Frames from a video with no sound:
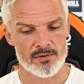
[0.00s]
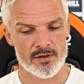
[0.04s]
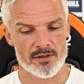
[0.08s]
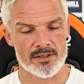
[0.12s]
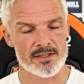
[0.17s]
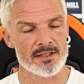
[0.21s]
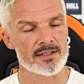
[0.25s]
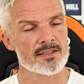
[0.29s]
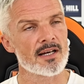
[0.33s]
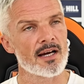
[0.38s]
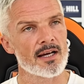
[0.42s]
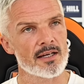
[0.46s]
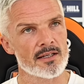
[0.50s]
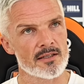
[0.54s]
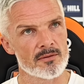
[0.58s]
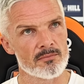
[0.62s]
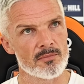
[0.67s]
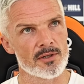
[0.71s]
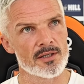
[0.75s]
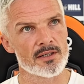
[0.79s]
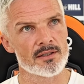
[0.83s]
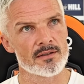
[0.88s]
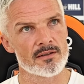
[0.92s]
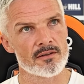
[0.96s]
very attacking
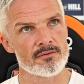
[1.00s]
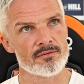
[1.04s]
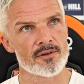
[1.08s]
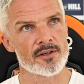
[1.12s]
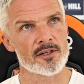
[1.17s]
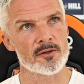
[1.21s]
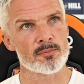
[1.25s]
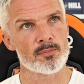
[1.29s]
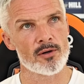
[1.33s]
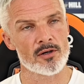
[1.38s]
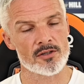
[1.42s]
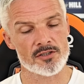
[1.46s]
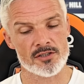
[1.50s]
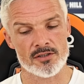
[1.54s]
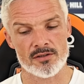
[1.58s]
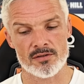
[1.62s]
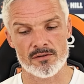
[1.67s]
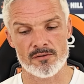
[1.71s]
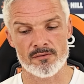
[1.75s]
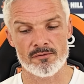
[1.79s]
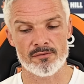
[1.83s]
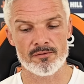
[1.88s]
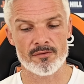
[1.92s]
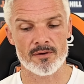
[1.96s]
minded, very
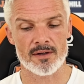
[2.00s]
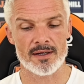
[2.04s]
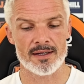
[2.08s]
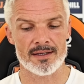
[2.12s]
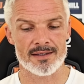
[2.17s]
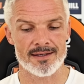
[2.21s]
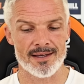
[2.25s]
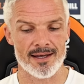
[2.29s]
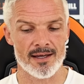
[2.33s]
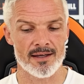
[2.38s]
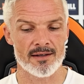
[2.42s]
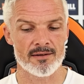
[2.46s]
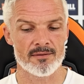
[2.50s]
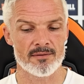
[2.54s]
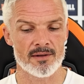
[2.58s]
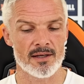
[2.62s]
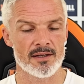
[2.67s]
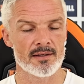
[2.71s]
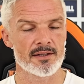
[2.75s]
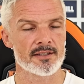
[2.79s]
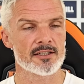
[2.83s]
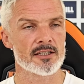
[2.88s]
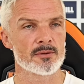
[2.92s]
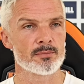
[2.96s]
positive, again
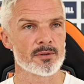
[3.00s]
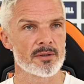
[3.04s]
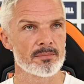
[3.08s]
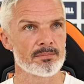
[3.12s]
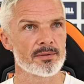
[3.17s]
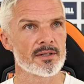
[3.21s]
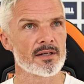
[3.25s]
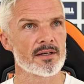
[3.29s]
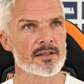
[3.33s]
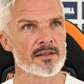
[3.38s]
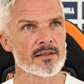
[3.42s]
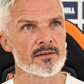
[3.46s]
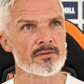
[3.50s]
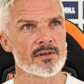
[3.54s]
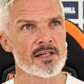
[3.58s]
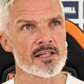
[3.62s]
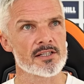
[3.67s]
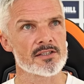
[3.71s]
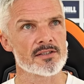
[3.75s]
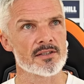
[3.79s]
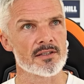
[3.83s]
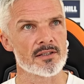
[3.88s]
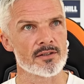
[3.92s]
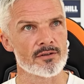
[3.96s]
a little bit behind the
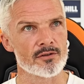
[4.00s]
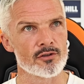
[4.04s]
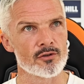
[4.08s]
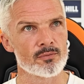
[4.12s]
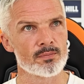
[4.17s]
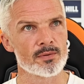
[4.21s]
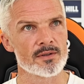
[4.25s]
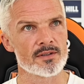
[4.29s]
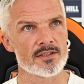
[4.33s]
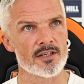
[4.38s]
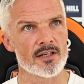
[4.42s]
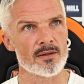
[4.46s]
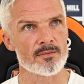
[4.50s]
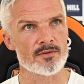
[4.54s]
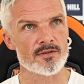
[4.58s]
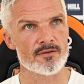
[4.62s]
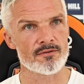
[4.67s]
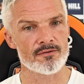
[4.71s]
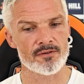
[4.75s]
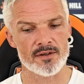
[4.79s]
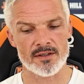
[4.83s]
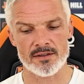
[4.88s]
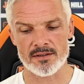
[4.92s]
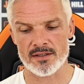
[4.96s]
rest of the group in terms
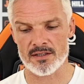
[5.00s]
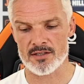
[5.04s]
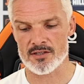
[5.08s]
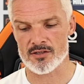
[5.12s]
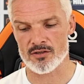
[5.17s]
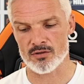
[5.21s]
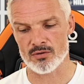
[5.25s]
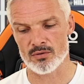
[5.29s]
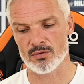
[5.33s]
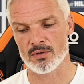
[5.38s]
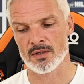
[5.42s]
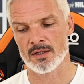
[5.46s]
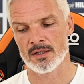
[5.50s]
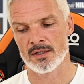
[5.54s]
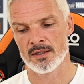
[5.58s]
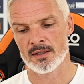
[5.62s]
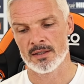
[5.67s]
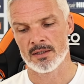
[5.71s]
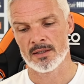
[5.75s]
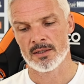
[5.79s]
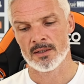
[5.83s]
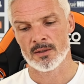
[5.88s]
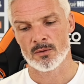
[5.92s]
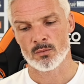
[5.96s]
of fitness. So
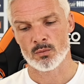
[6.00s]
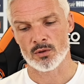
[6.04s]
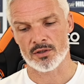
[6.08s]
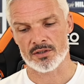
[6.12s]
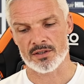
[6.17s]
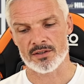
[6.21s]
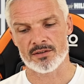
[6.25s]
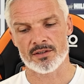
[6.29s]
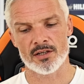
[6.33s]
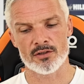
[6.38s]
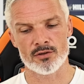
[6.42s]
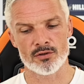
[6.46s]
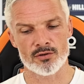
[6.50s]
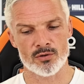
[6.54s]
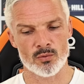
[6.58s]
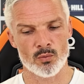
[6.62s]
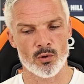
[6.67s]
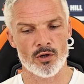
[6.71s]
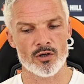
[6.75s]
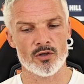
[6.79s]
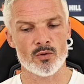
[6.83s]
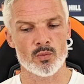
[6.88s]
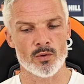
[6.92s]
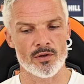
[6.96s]
we'll continue to
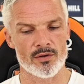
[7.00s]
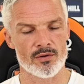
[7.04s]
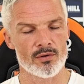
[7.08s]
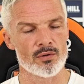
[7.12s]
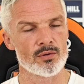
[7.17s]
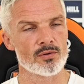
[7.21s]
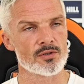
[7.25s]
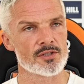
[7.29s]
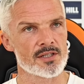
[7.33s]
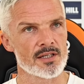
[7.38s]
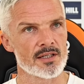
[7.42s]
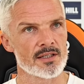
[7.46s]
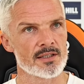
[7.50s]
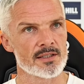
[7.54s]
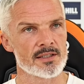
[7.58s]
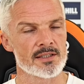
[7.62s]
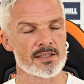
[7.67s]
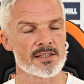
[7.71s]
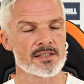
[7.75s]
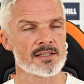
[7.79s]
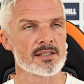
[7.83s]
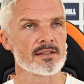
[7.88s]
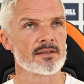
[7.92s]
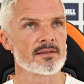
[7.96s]
work with those
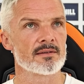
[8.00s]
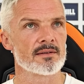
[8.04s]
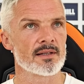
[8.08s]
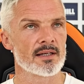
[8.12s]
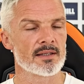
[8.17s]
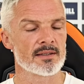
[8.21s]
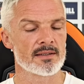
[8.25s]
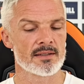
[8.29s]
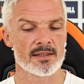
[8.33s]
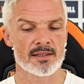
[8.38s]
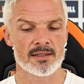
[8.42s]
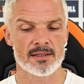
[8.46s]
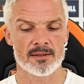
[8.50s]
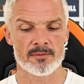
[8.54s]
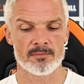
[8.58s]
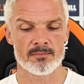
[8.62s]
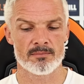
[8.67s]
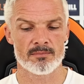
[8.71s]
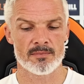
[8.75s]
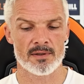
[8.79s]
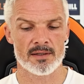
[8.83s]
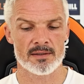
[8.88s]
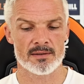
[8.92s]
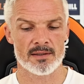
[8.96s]
guys
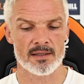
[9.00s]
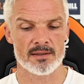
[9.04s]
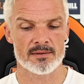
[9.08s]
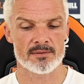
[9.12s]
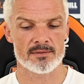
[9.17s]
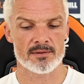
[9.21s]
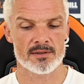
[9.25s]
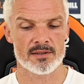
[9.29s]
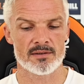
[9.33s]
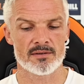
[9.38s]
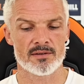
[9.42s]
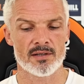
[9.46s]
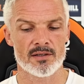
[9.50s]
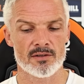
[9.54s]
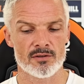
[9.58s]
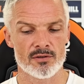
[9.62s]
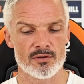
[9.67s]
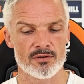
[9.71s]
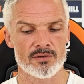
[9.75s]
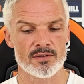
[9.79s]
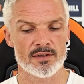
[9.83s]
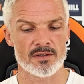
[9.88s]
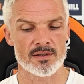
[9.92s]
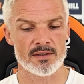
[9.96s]
and
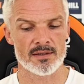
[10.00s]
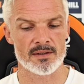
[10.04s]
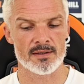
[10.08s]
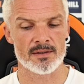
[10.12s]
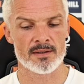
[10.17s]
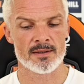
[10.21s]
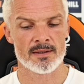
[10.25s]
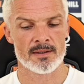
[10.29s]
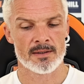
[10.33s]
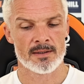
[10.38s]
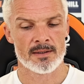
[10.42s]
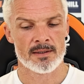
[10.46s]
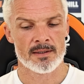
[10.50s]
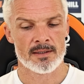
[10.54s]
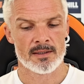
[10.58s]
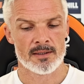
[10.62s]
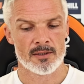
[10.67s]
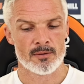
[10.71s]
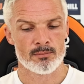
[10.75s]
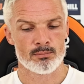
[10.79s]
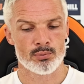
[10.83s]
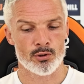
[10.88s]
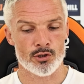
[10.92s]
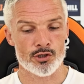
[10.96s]
continue to
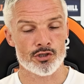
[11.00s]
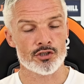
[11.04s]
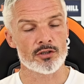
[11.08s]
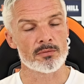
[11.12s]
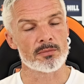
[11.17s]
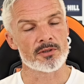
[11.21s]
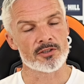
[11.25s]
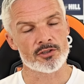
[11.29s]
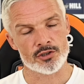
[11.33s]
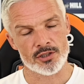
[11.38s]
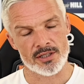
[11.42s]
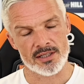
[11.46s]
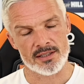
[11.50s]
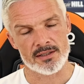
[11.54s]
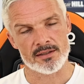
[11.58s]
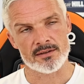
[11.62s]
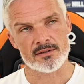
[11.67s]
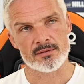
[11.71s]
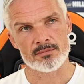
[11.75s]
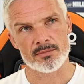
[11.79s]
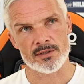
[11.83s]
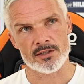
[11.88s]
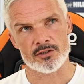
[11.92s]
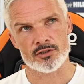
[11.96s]
push them in
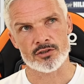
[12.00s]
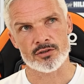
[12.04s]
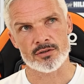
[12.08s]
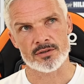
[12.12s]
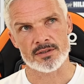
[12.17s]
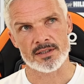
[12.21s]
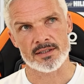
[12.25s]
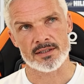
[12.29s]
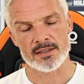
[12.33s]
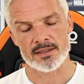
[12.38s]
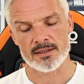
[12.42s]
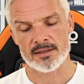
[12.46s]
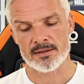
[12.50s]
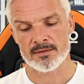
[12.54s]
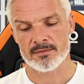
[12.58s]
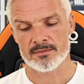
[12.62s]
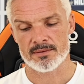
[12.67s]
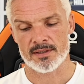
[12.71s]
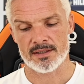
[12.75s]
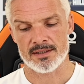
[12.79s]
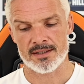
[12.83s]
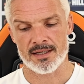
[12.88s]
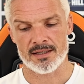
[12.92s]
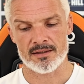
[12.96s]
training to make sure that
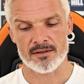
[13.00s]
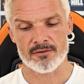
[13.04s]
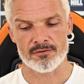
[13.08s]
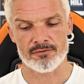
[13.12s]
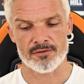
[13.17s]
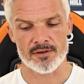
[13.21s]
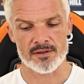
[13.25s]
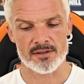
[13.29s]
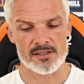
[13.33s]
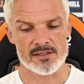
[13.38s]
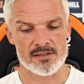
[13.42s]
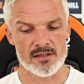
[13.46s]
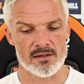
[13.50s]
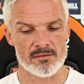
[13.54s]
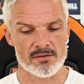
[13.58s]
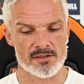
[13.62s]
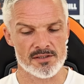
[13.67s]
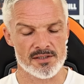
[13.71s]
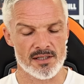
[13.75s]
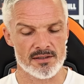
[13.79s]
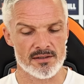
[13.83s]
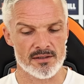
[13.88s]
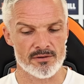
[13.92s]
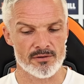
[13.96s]
they get the fitness
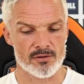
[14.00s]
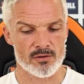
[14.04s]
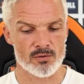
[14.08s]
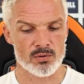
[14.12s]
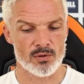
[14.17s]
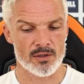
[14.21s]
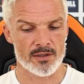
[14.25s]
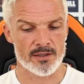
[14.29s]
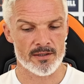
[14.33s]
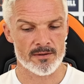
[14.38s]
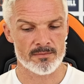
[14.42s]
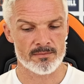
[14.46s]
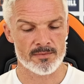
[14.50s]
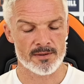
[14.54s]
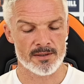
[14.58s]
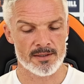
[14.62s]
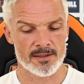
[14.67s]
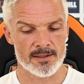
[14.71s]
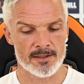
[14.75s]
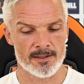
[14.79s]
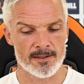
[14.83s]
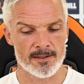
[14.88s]
levels that they require.